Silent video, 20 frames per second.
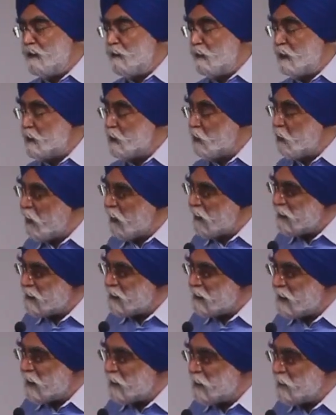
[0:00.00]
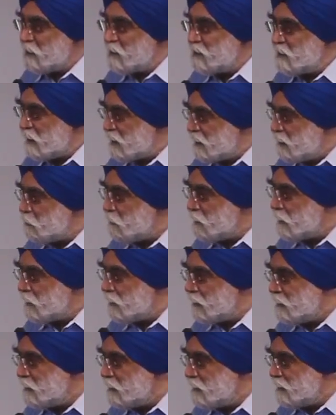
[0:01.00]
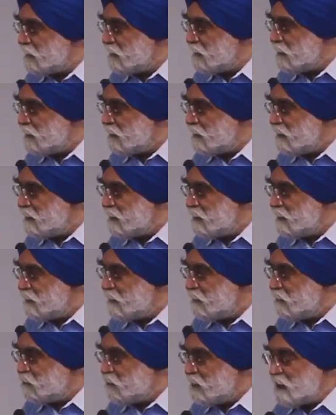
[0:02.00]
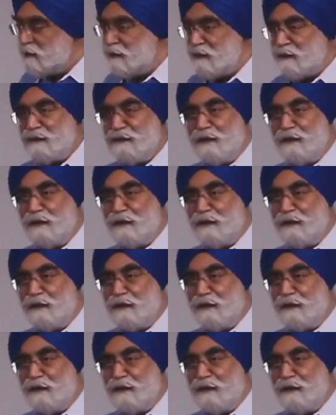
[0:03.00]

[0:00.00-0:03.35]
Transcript: But what are you telling me? That